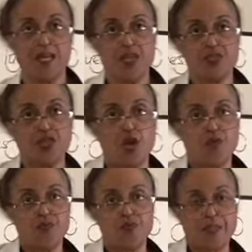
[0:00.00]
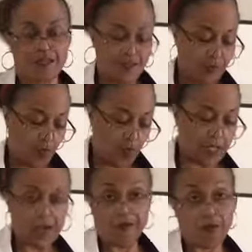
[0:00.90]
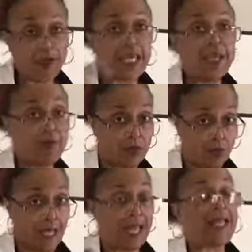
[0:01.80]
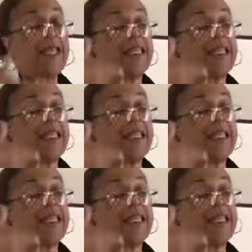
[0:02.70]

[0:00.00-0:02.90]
So it's important. And if you keep doing that,